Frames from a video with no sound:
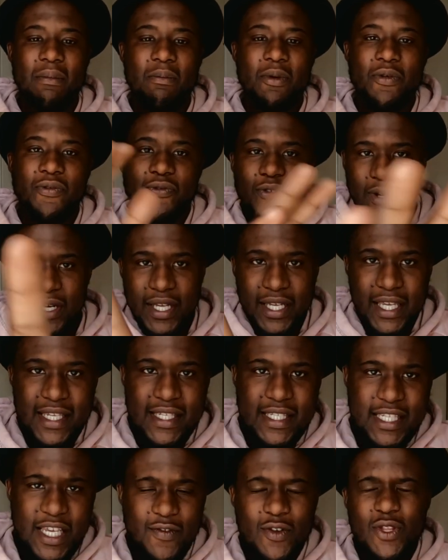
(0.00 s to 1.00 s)
before they
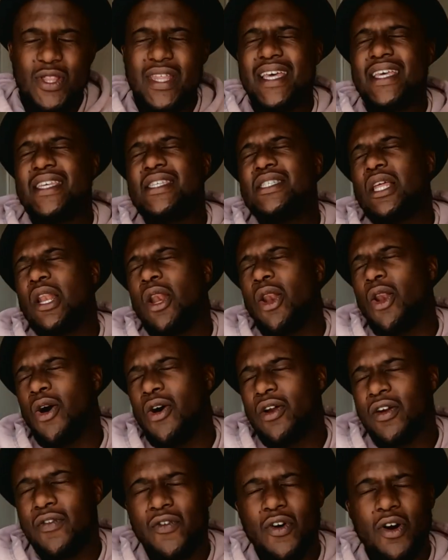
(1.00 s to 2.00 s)
can serve you, there's a
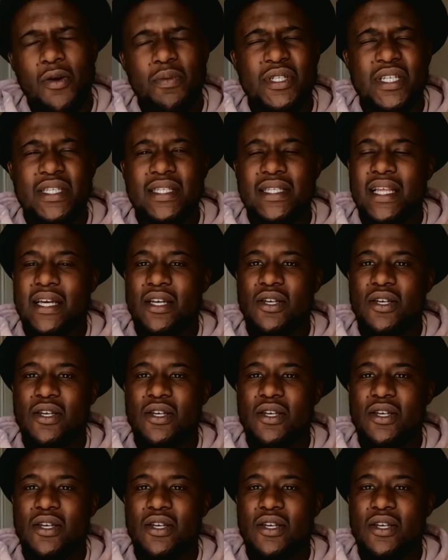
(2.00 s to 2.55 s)
lot of options.